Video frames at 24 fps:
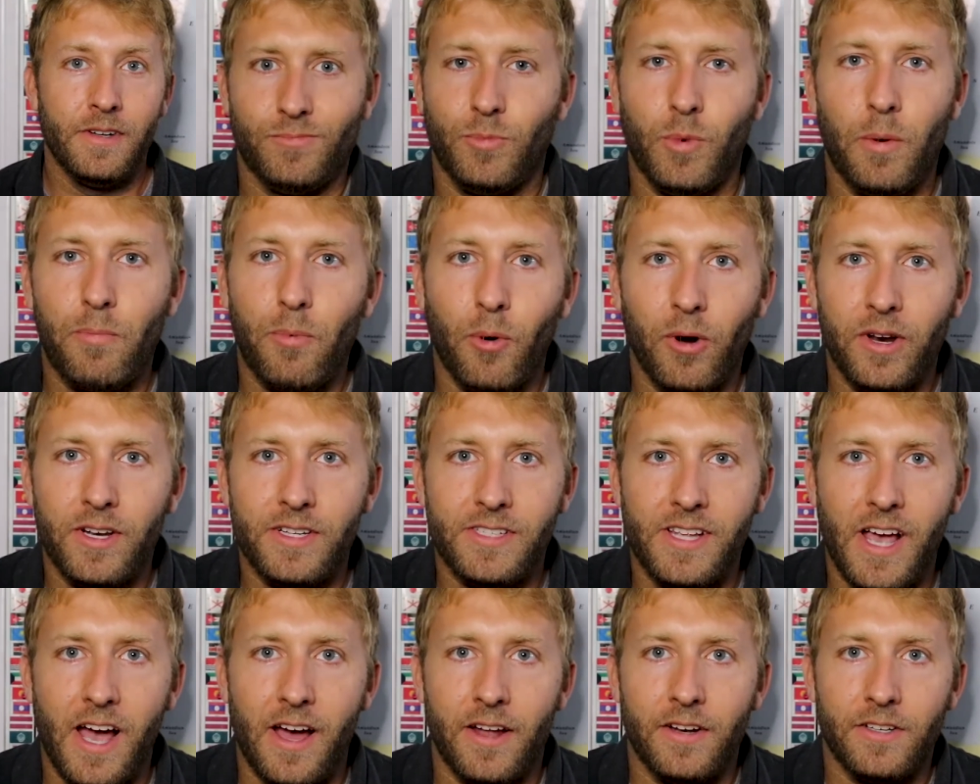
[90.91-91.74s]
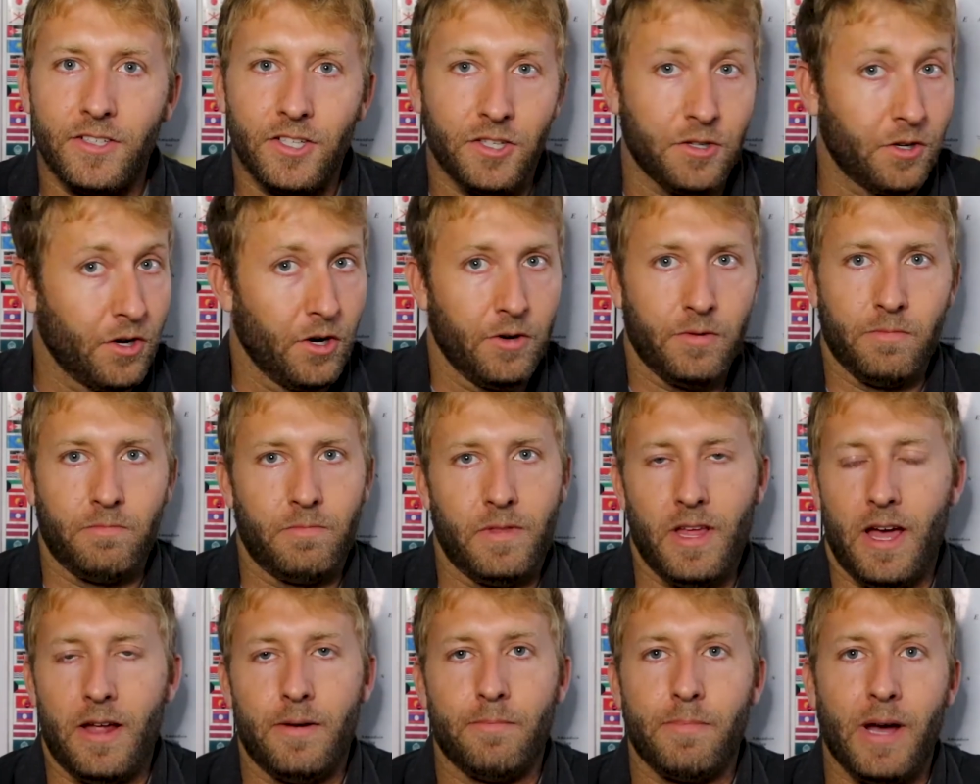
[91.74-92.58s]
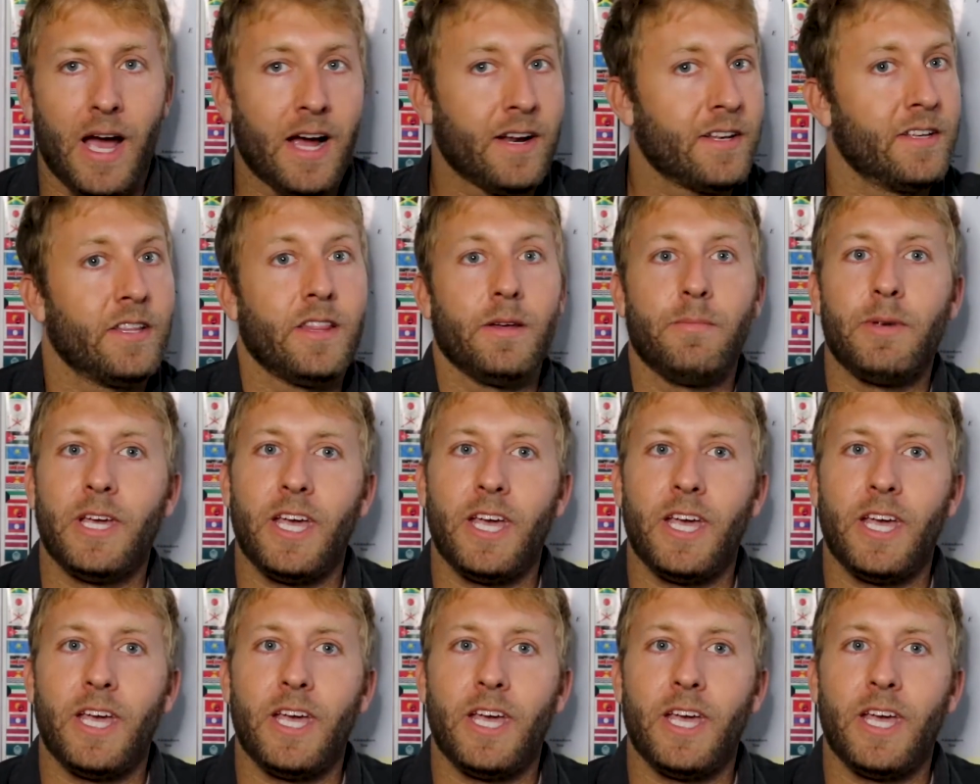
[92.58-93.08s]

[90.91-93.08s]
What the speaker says: What point is that? Do you go then back to the